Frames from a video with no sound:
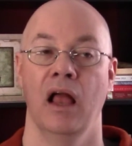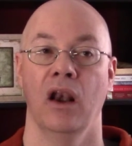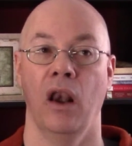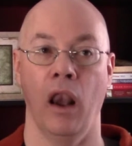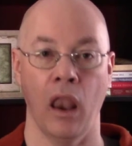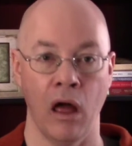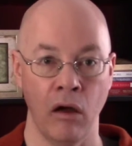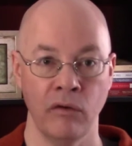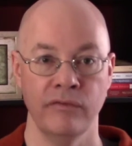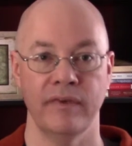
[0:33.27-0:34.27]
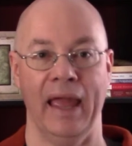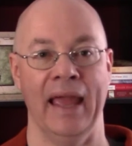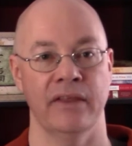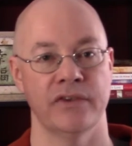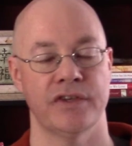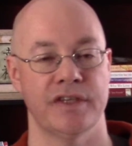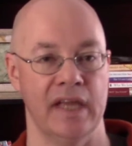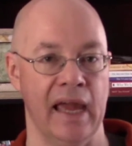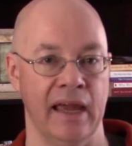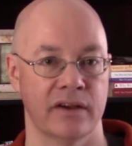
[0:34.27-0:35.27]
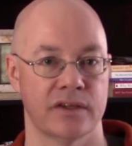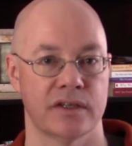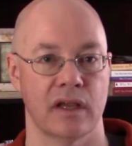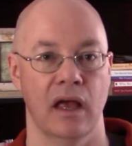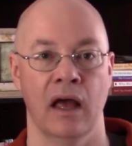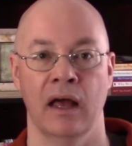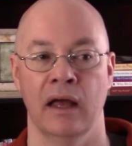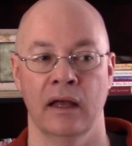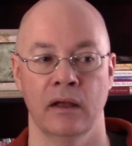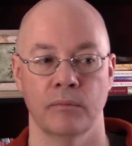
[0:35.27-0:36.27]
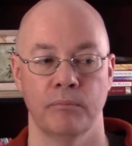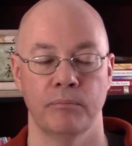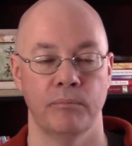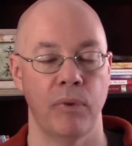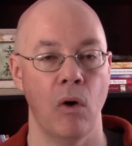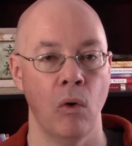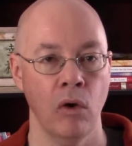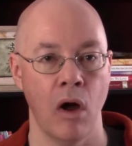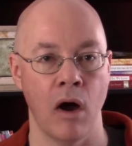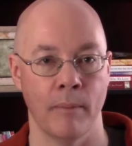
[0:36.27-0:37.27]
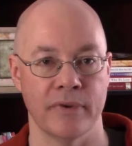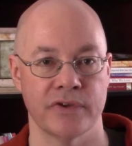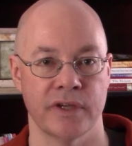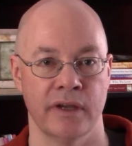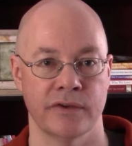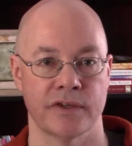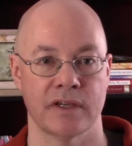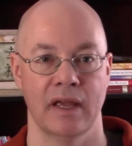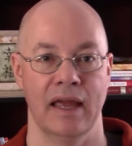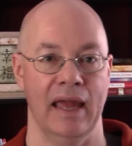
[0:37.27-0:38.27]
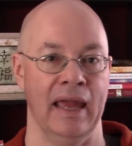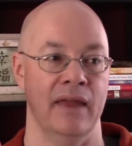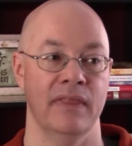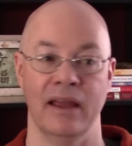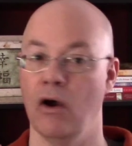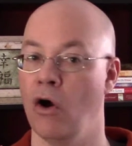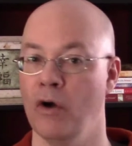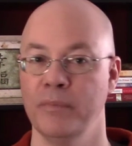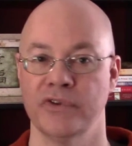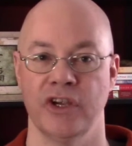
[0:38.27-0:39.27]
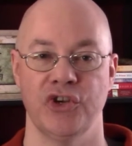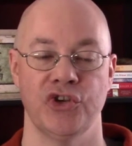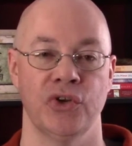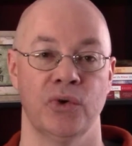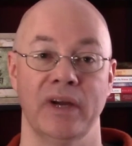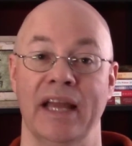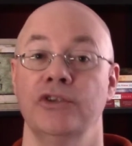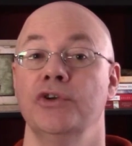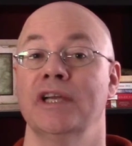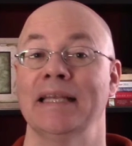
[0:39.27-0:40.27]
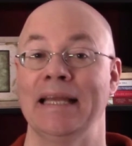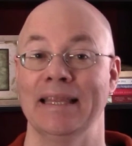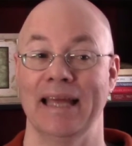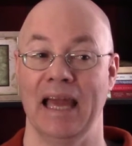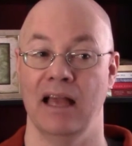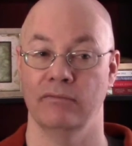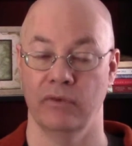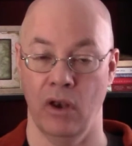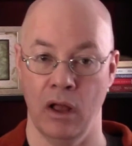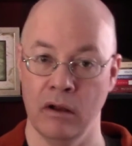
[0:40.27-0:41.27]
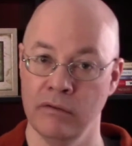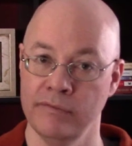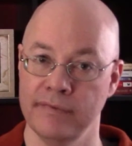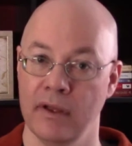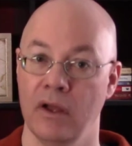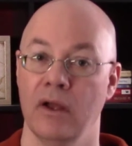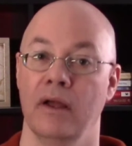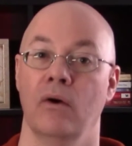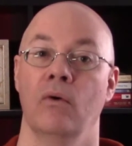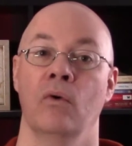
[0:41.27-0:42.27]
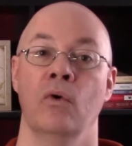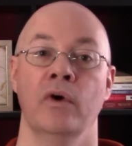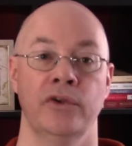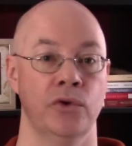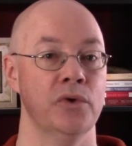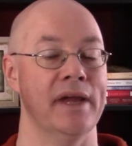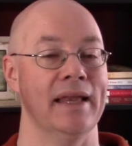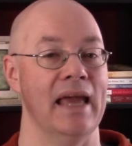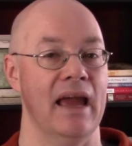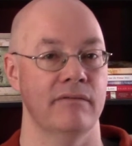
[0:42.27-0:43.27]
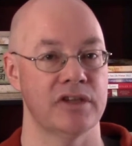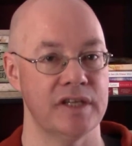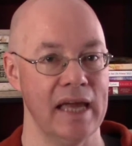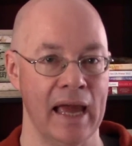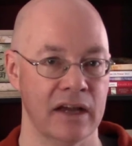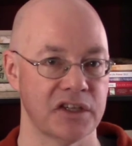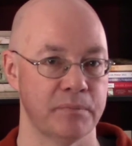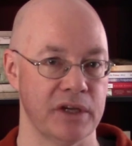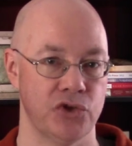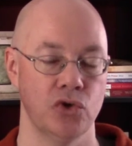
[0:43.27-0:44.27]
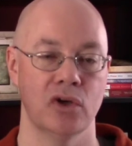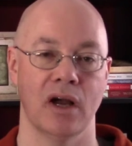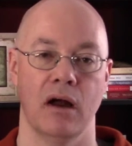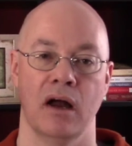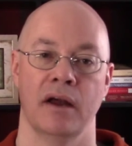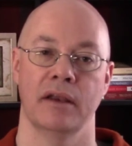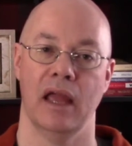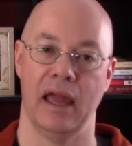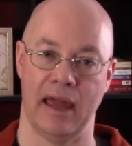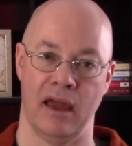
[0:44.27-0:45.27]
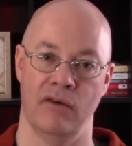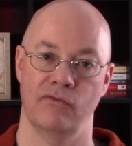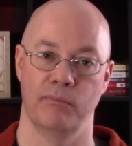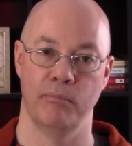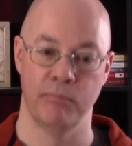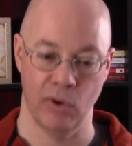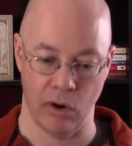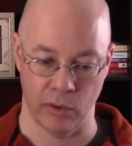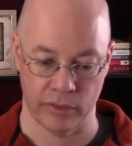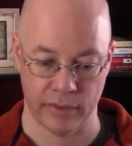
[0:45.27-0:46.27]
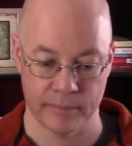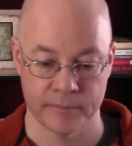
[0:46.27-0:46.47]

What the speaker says: love and sex are polar opposites, and they're oppositional, and you can either have love or you can have sex, but you can't have both.